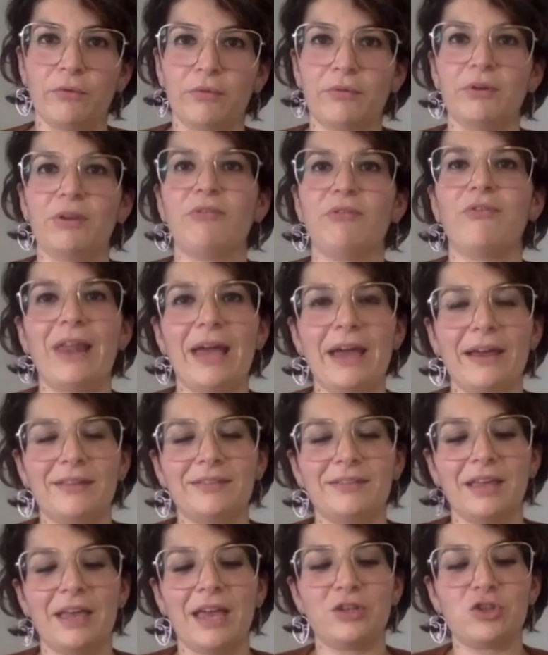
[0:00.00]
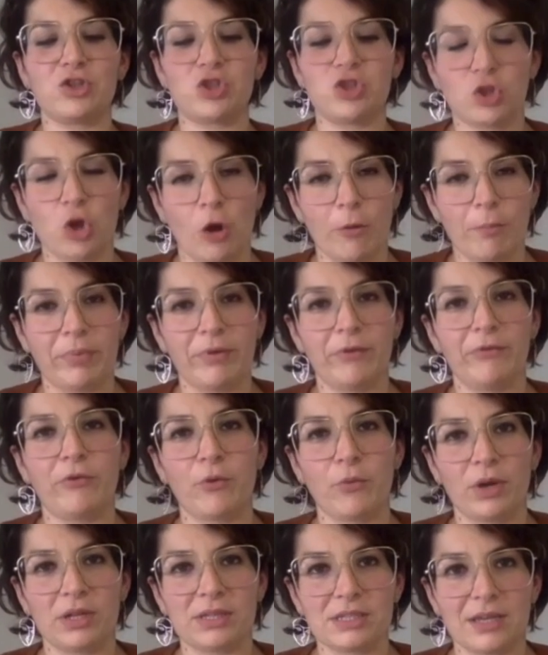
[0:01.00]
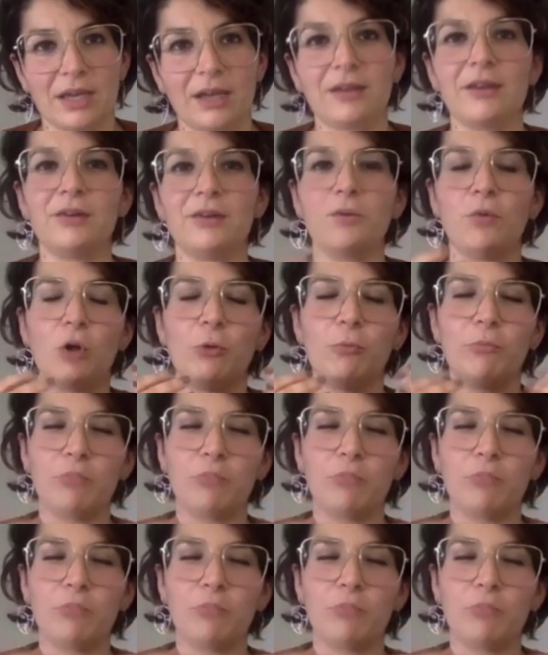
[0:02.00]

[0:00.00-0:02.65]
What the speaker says: reflect and stop for 1 second while